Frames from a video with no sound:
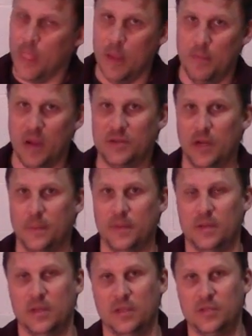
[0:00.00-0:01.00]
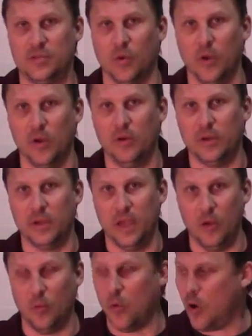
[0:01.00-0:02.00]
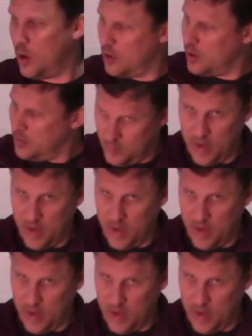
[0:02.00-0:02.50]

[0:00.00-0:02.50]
mix it up into this soil, get water,